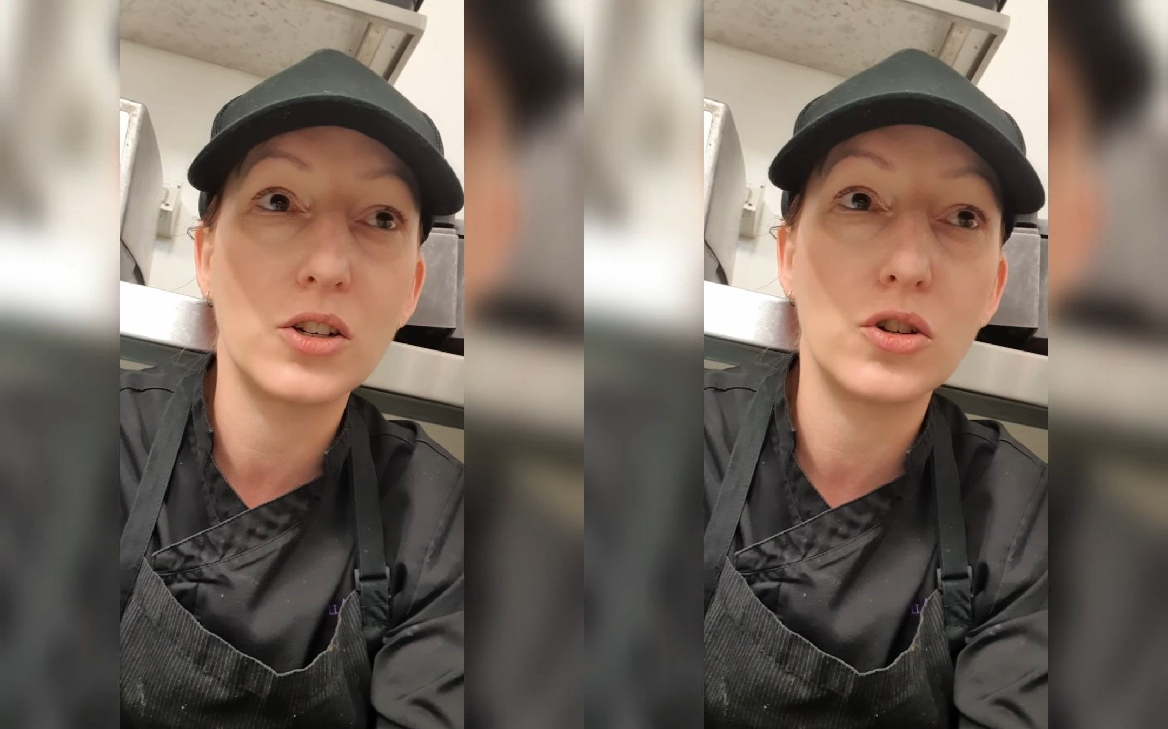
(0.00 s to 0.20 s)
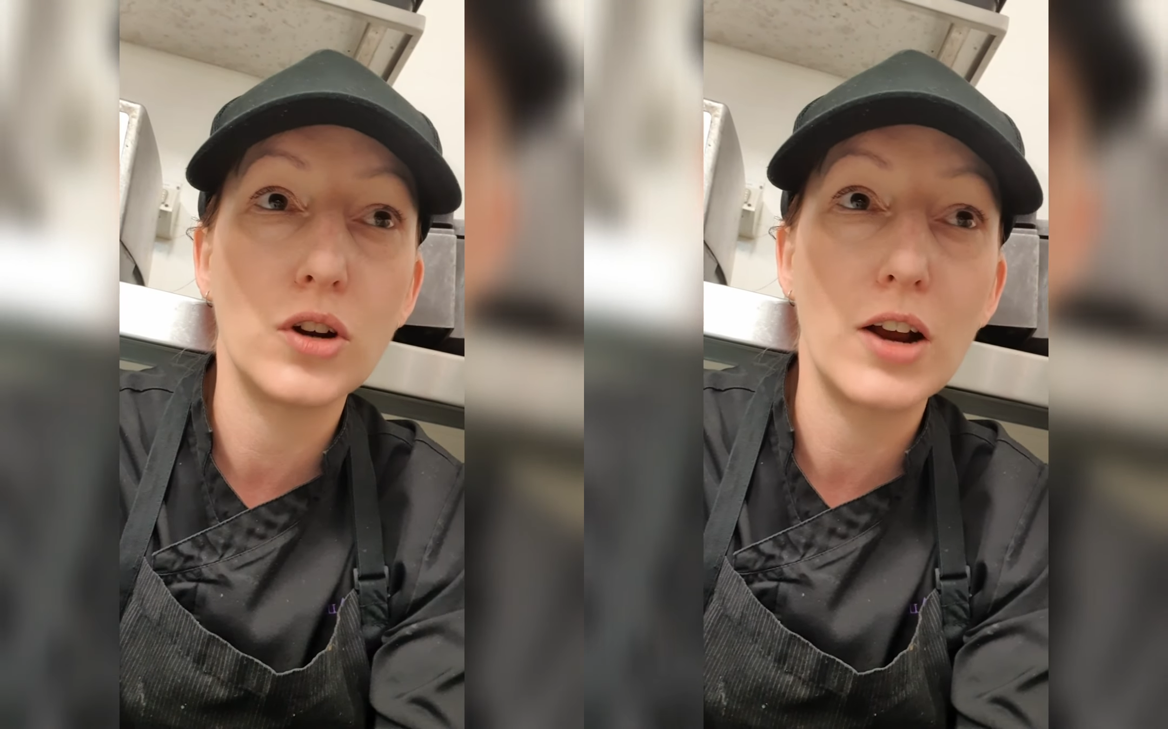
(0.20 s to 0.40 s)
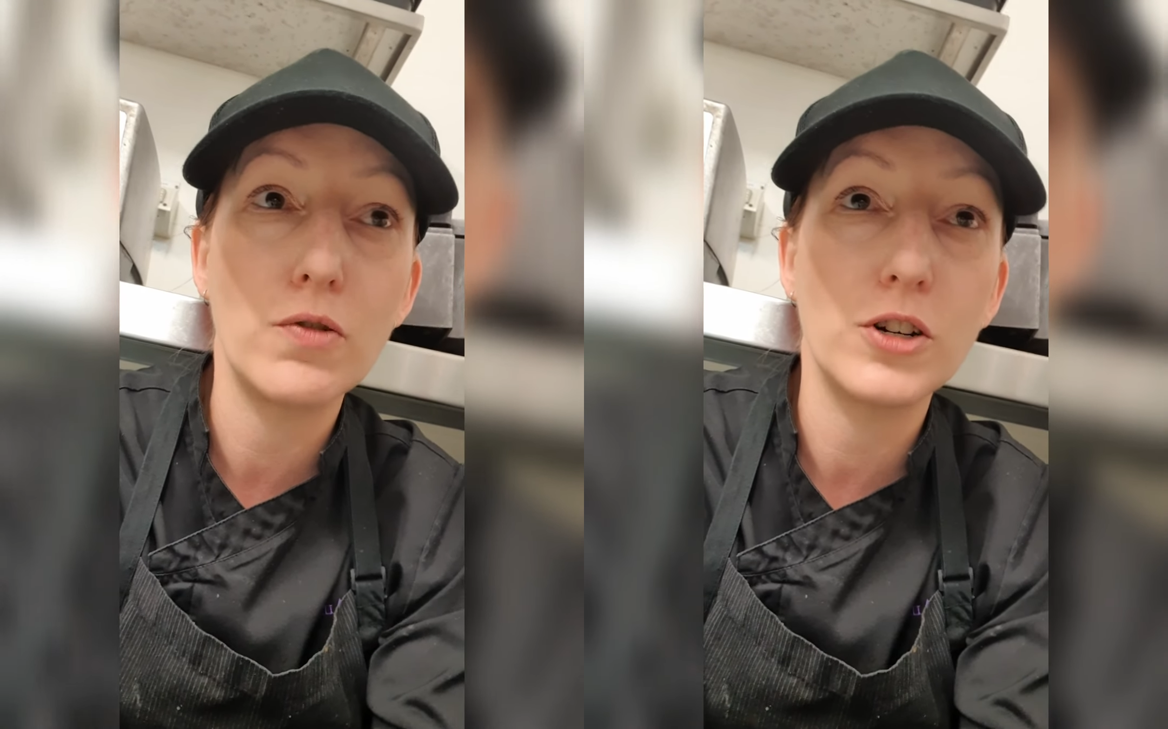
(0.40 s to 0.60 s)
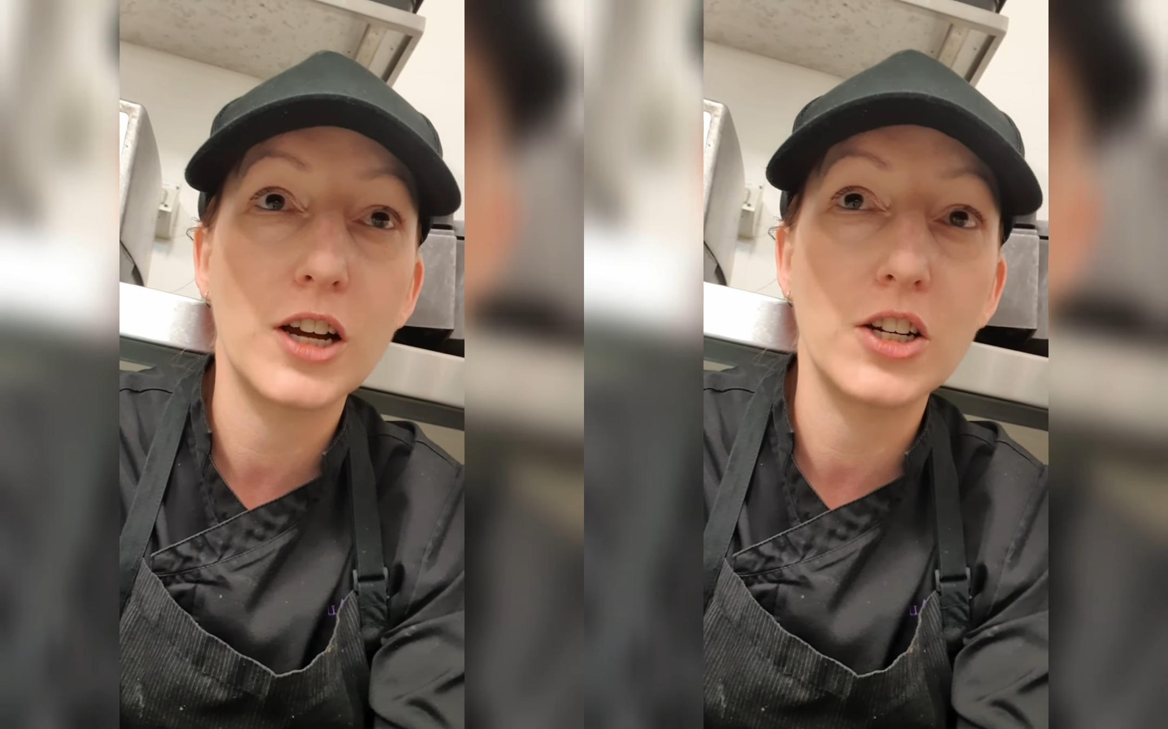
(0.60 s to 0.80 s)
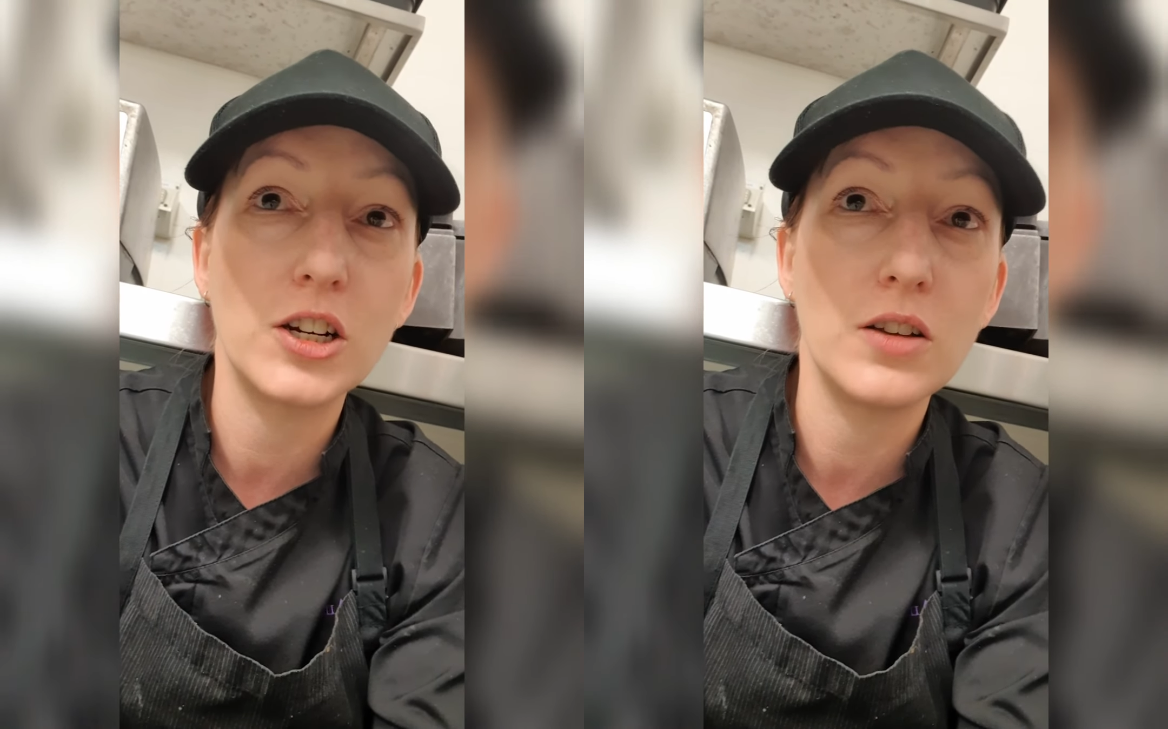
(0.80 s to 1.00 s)
2 day
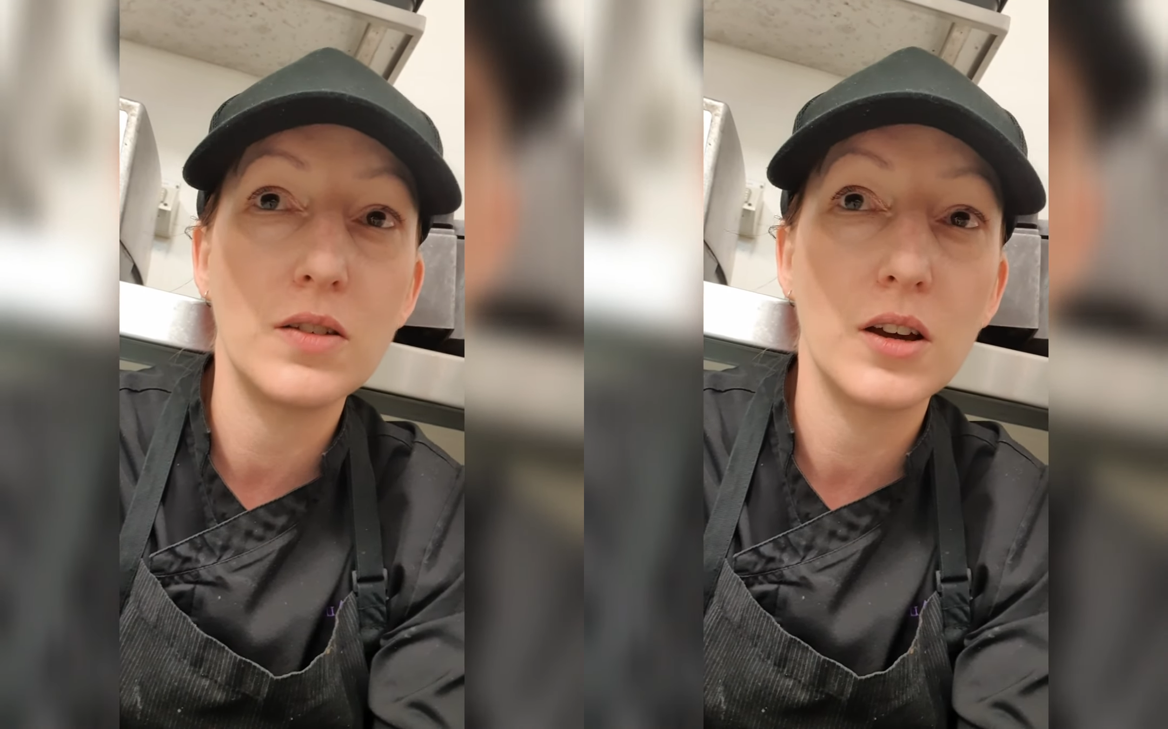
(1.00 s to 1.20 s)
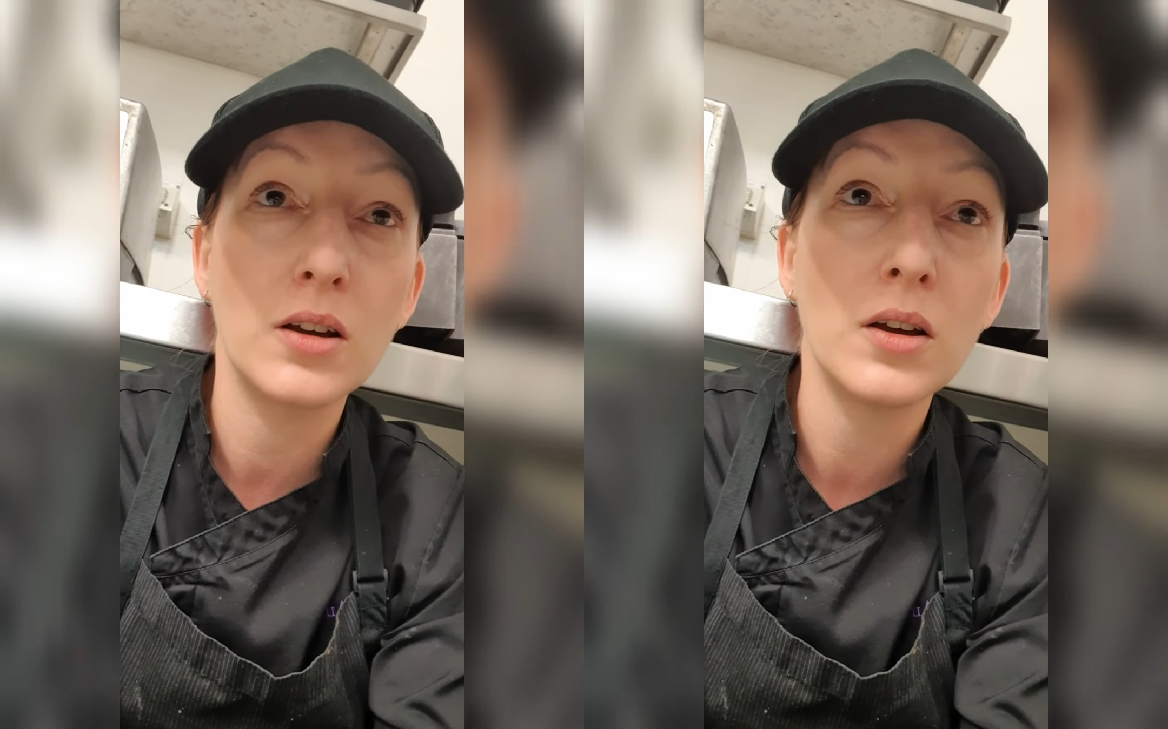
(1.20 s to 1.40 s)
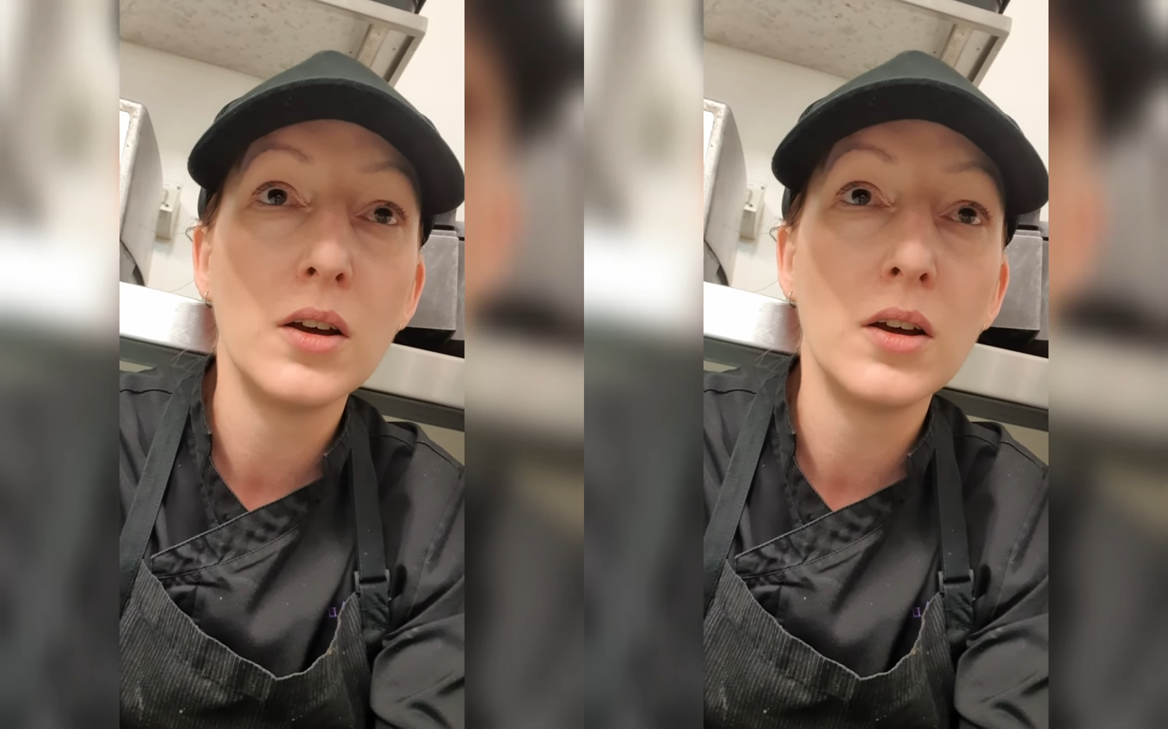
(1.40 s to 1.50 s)
rotation-y thing.